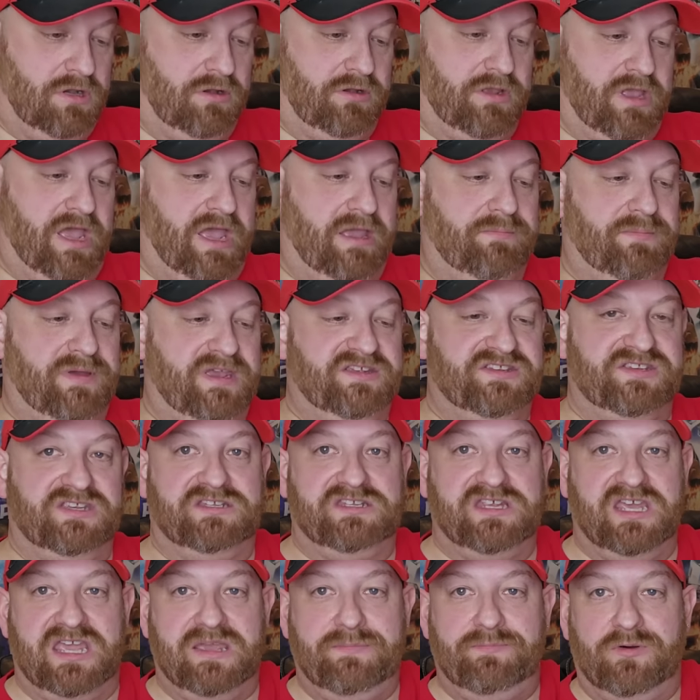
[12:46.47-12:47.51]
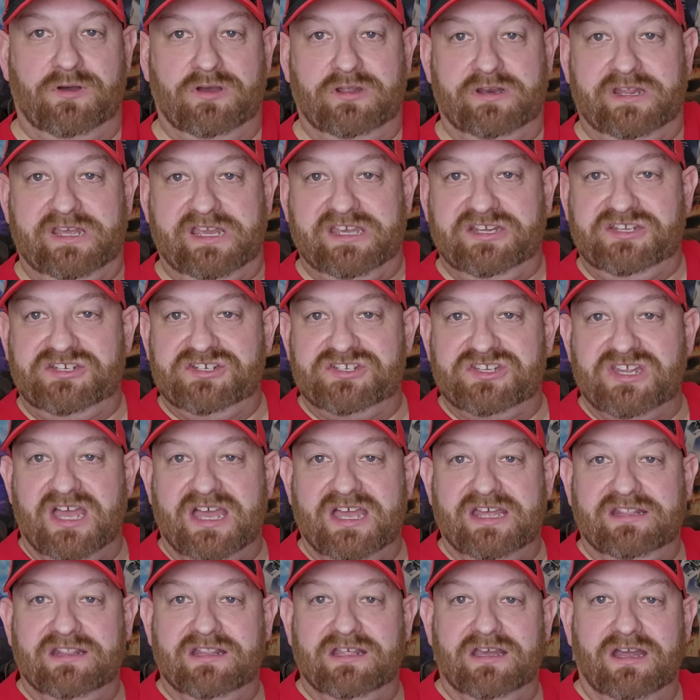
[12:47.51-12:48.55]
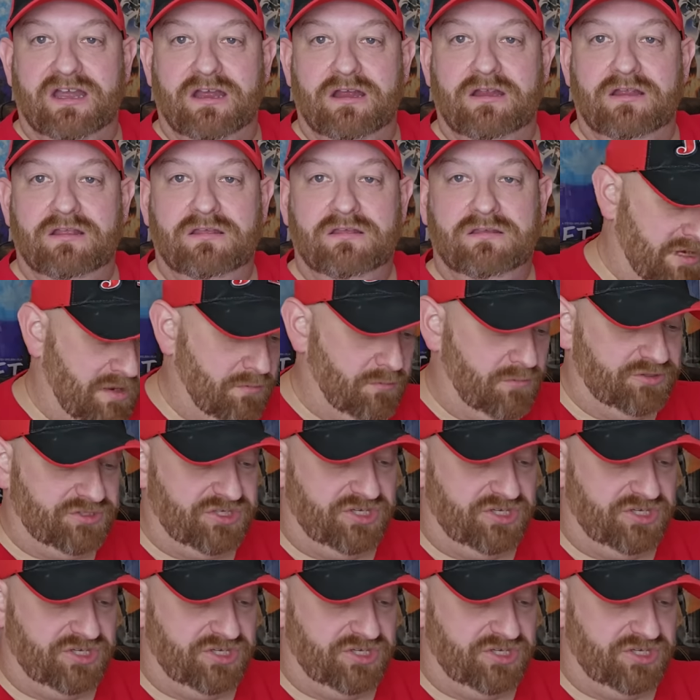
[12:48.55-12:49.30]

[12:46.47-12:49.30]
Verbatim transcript: Okay, piece of tape on each side there, and then